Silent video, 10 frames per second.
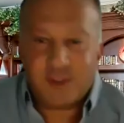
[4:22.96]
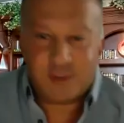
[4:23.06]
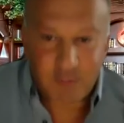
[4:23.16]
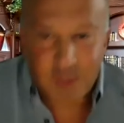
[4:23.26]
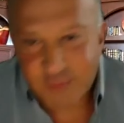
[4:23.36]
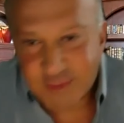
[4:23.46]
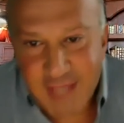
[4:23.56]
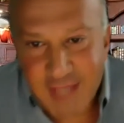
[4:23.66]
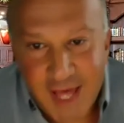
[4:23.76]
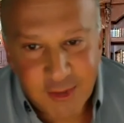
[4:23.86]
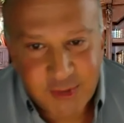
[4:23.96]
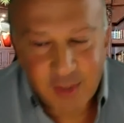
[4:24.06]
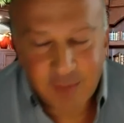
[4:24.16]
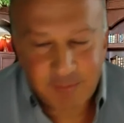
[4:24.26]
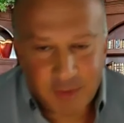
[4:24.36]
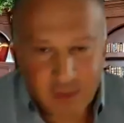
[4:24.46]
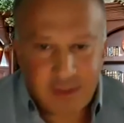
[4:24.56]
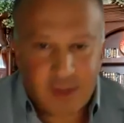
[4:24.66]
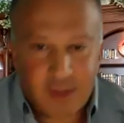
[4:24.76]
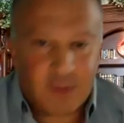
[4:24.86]
you so much for this honor to share, Bill.
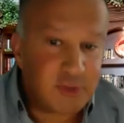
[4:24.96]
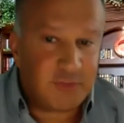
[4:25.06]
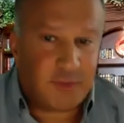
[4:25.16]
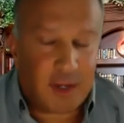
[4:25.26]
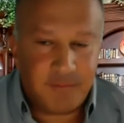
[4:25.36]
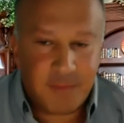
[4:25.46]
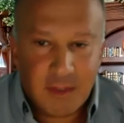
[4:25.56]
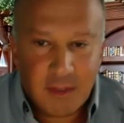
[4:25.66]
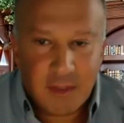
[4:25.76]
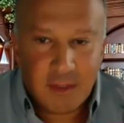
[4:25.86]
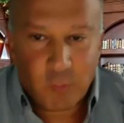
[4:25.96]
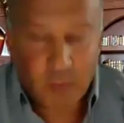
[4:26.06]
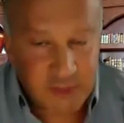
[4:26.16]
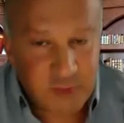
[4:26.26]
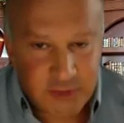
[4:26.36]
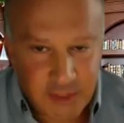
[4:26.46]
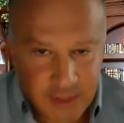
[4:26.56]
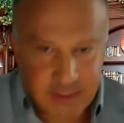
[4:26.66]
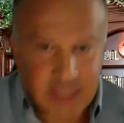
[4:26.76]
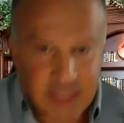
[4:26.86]
And, first of all, what's interesting
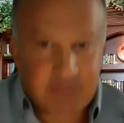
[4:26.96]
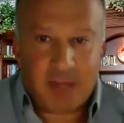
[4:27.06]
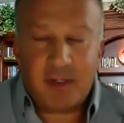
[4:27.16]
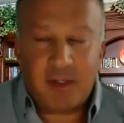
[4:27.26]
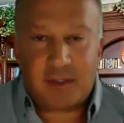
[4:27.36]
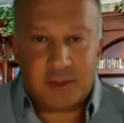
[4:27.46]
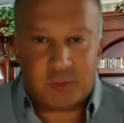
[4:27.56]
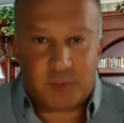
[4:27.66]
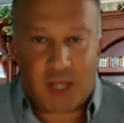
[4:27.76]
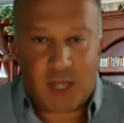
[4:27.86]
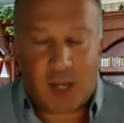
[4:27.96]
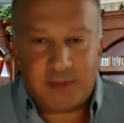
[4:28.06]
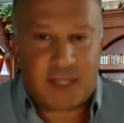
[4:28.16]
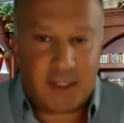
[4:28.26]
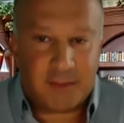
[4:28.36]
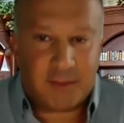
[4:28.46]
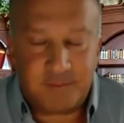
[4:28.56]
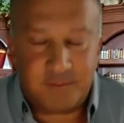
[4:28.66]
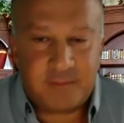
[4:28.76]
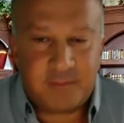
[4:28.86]
is as Primericans, we always kind of
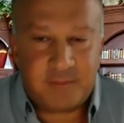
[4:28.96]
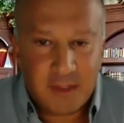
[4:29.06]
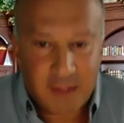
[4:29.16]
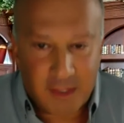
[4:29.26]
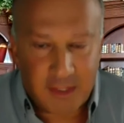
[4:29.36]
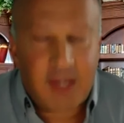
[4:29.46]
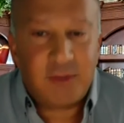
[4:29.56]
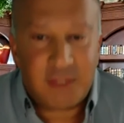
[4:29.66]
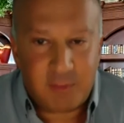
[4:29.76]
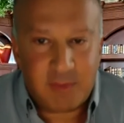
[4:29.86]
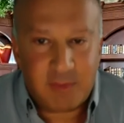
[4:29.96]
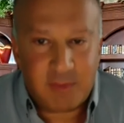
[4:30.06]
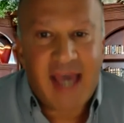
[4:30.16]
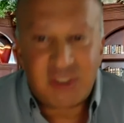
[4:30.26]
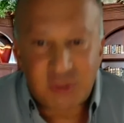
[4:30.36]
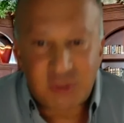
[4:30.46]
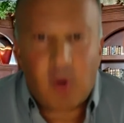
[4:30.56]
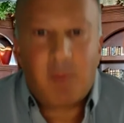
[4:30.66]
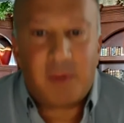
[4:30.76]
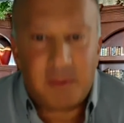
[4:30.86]
inherently, we bash
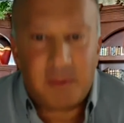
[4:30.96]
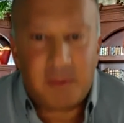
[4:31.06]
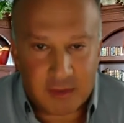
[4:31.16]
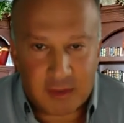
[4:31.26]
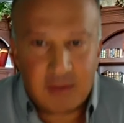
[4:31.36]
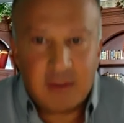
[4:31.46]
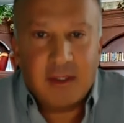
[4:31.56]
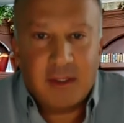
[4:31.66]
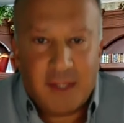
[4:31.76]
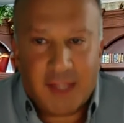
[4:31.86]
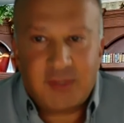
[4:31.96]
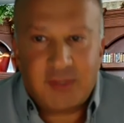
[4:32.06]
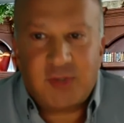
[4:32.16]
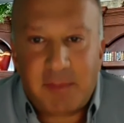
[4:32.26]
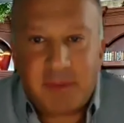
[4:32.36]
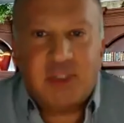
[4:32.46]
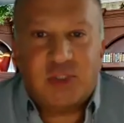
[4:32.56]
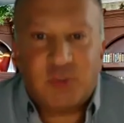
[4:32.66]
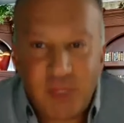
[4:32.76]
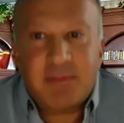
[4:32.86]
corporate America and talk about the
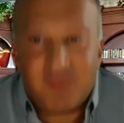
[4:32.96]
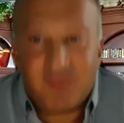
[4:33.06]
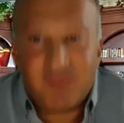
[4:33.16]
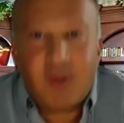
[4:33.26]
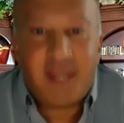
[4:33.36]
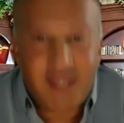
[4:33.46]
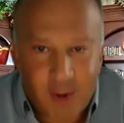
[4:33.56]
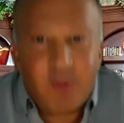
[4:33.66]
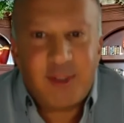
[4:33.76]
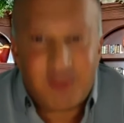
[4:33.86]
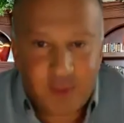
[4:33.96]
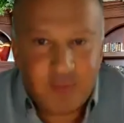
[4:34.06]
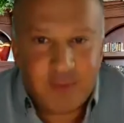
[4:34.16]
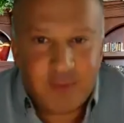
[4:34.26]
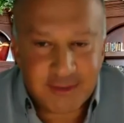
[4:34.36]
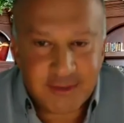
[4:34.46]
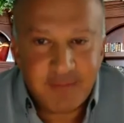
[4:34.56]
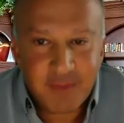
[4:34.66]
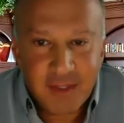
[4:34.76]
dream of one day owning your own business.